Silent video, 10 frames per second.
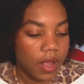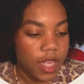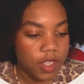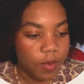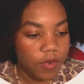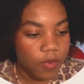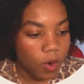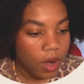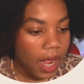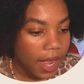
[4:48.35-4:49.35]
Okay, so
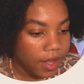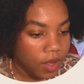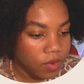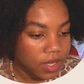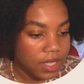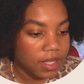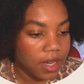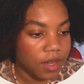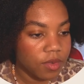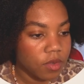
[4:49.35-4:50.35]
before I go to the
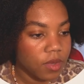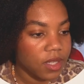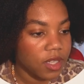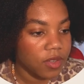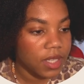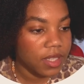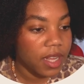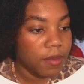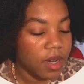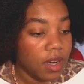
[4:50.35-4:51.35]
study room, there's a little
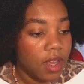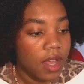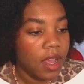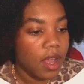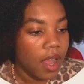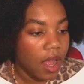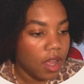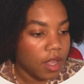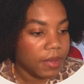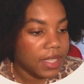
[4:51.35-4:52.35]
disclaimer.
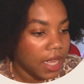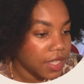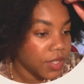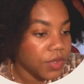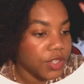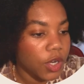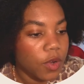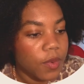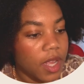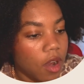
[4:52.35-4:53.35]
It says, to
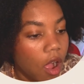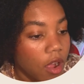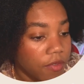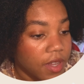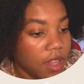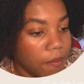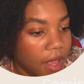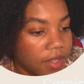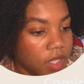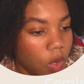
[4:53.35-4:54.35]
ensure we are offering the
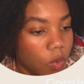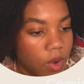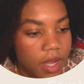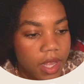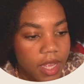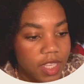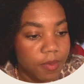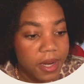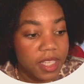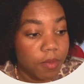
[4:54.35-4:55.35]
best co-working
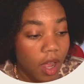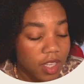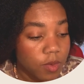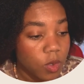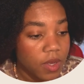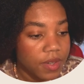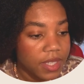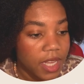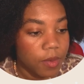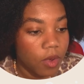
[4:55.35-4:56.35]
experience possible, we have
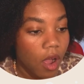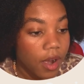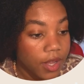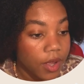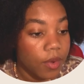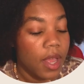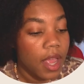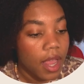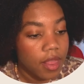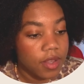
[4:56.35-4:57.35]
disabled audio
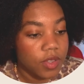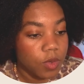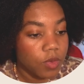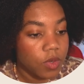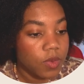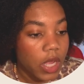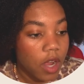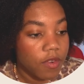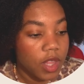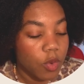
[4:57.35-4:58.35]
in the Zoom rooms.
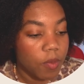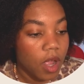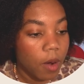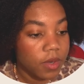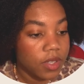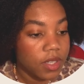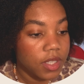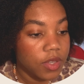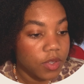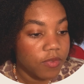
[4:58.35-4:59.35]
However, there will be opportunities
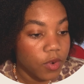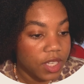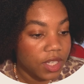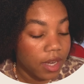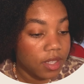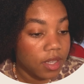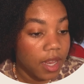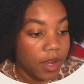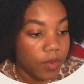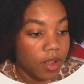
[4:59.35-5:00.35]
to use voice chat to
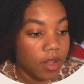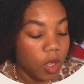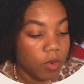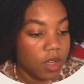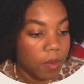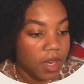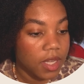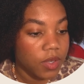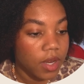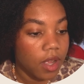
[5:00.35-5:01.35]
connect with our global community
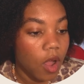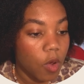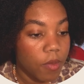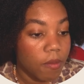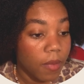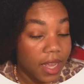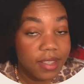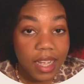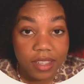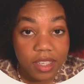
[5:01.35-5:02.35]
during open mic
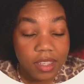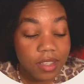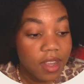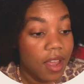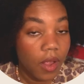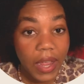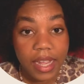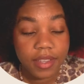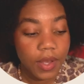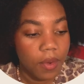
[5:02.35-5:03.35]
sessions.
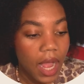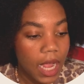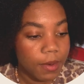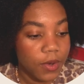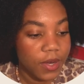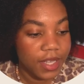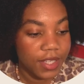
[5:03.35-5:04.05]
Okay, so I'm going